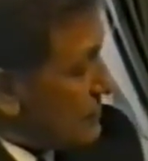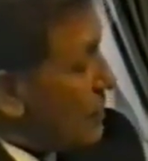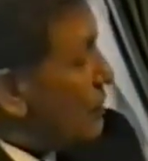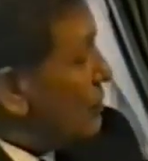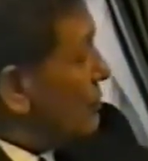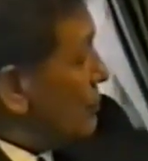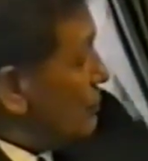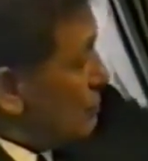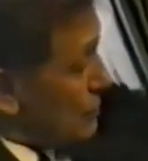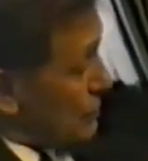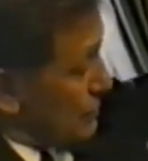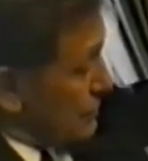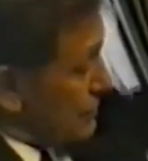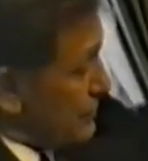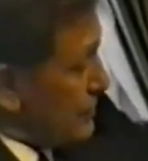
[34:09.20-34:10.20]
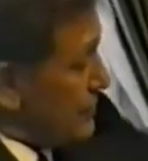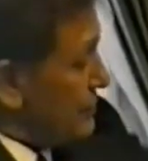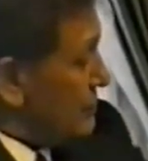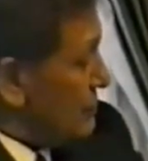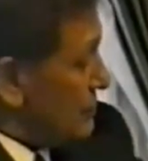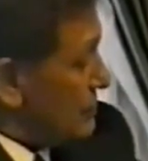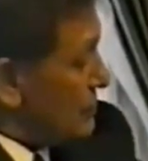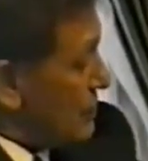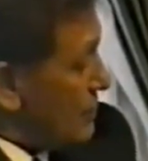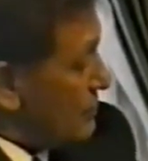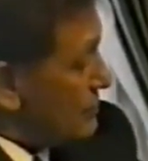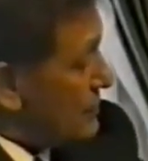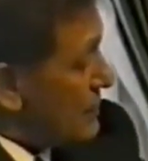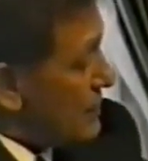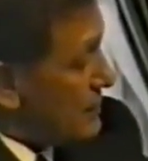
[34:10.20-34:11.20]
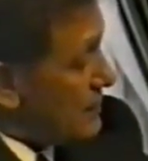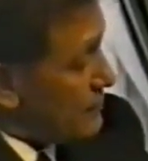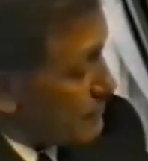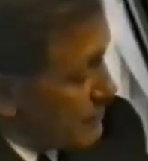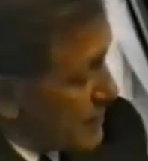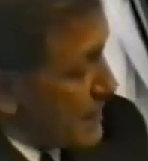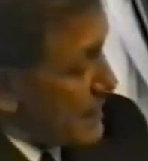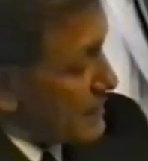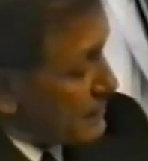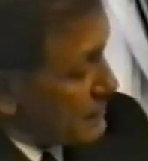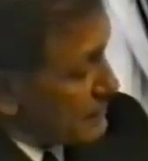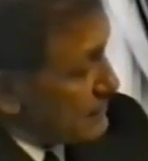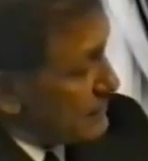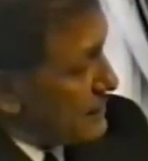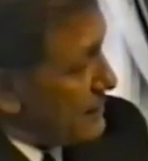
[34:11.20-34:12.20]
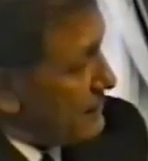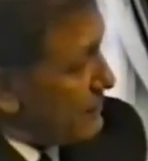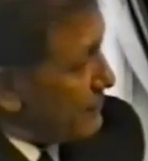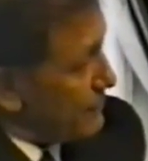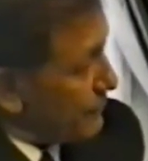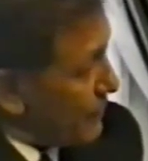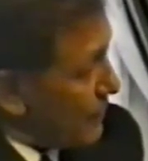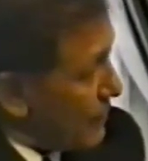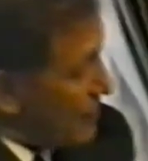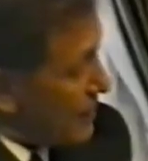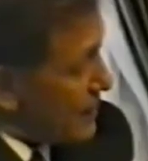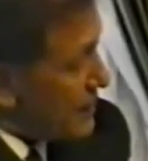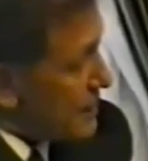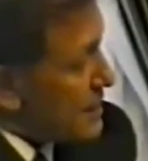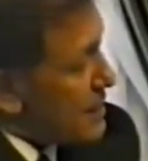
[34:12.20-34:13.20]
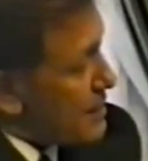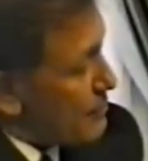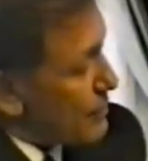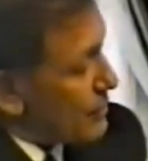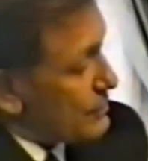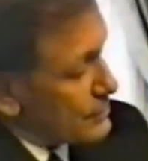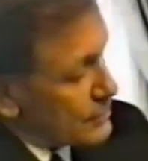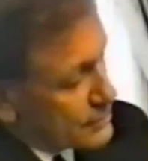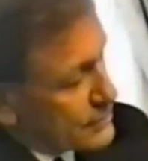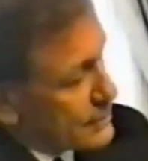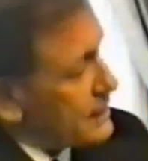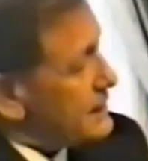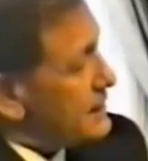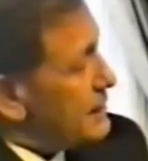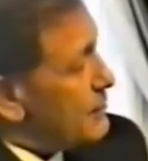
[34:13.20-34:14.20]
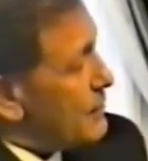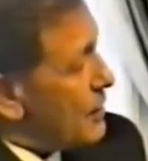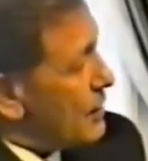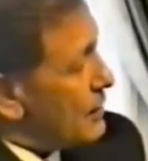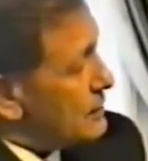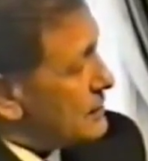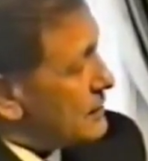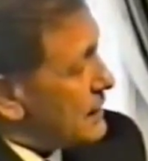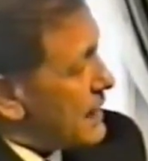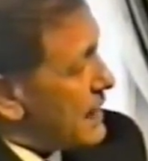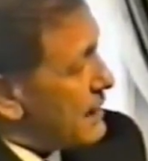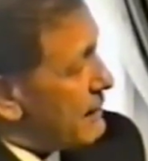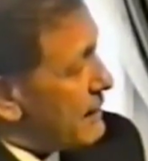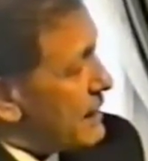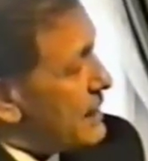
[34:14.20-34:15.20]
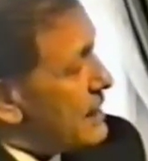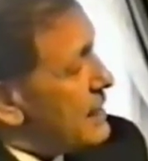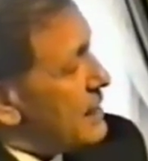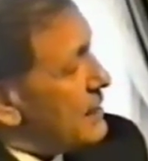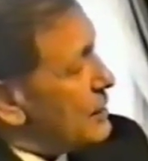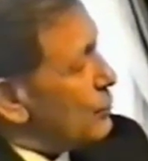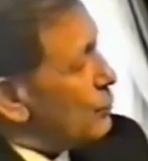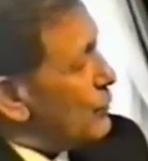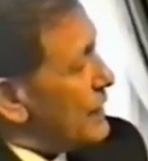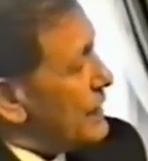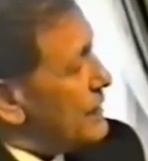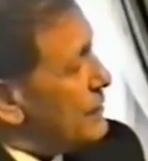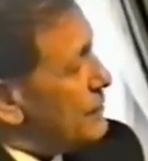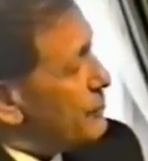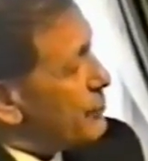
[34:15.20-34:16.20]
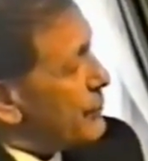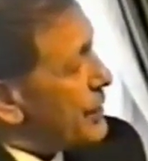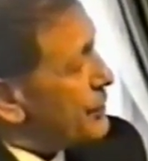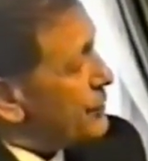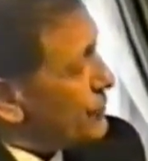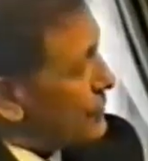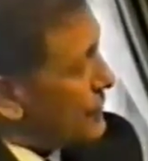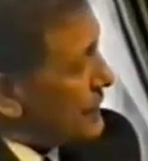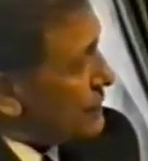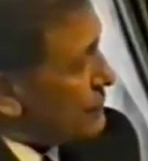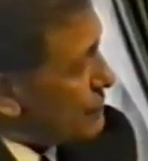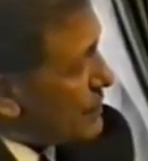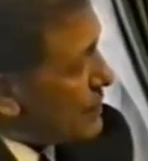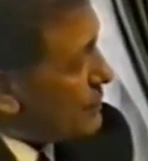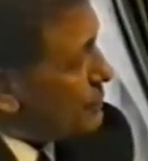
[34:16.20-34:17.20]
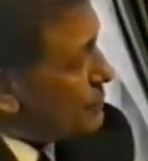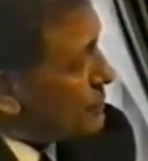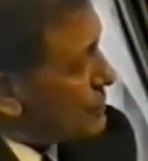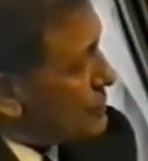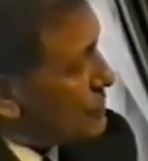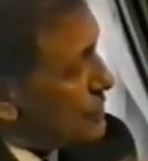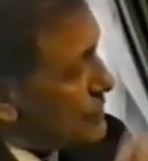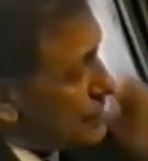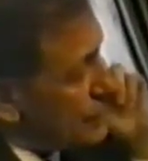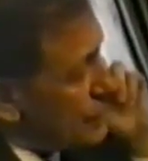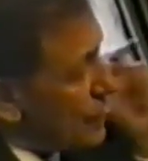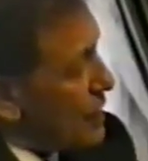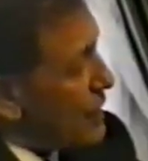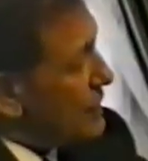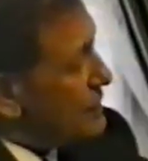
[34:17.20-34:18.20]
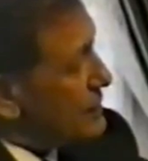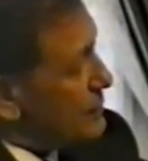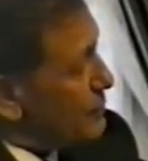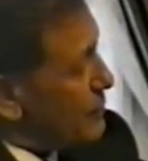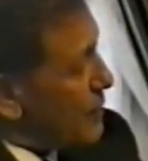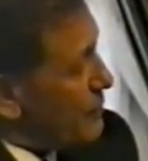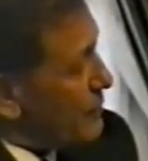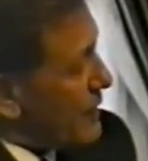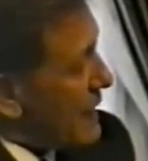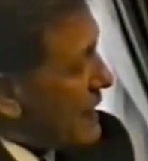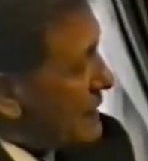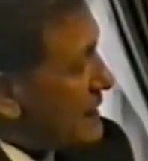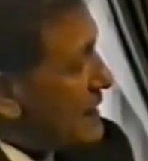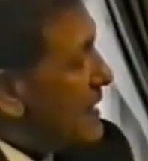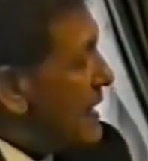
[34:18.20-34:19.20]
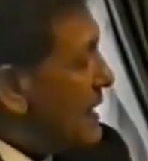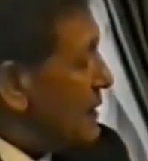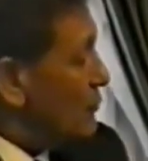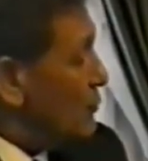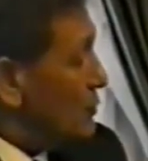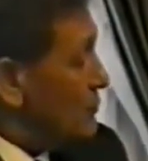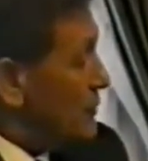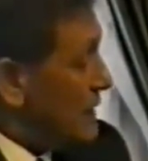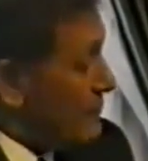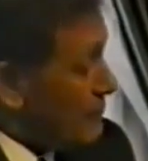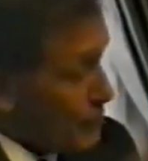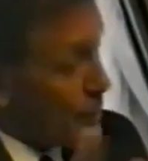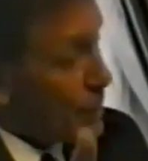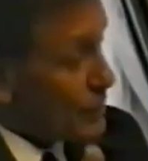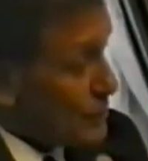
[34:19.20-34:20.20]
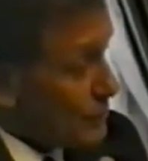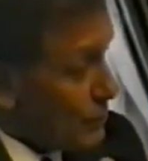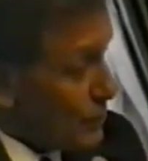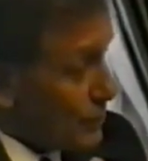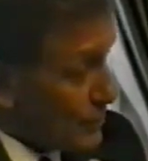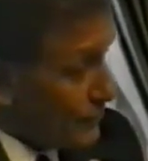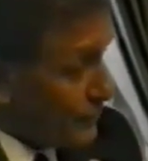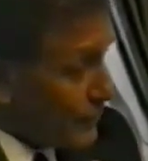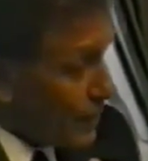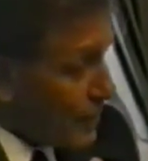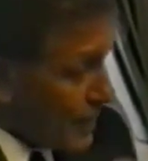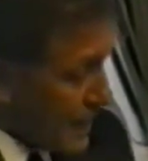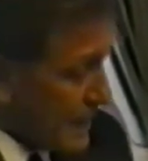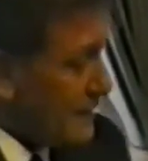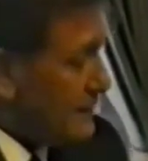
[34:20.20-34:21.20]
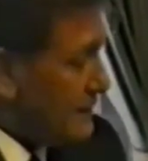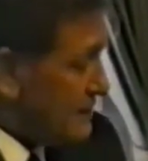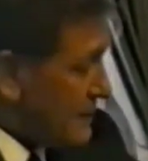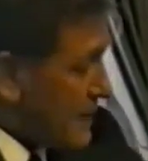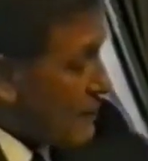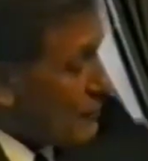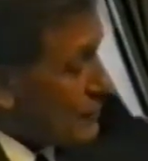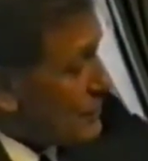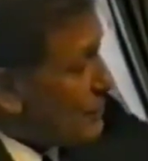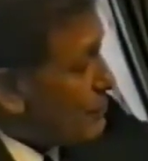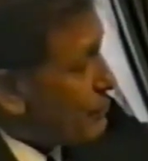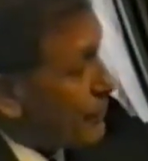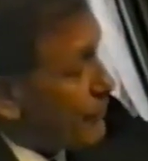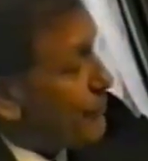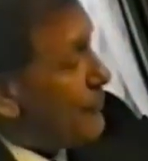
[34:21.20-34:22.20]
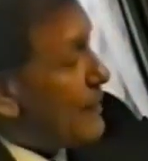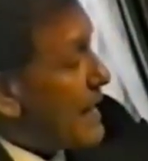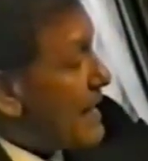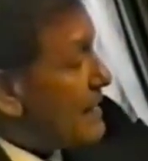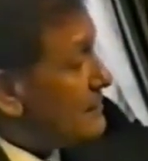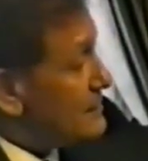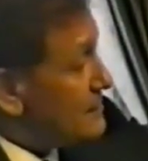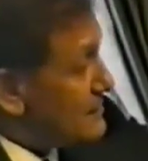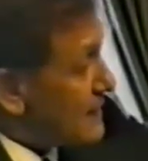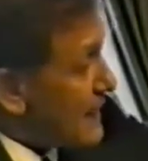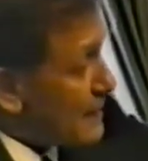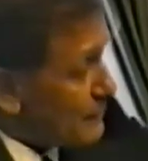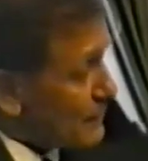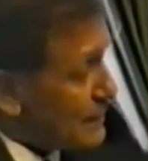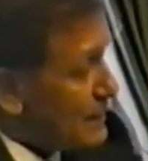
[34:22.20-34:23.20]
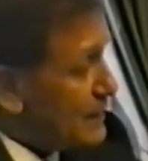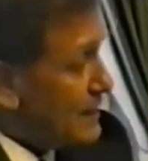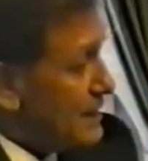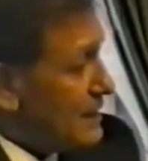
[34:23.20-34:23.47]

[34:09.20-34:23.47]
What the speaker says: told the world, the New York Times, that man could never fly because at 60 miles an hour, the wind pressure on his ribs would cause his eyes to pop out and it would be impossible to fly. That was a profound statement.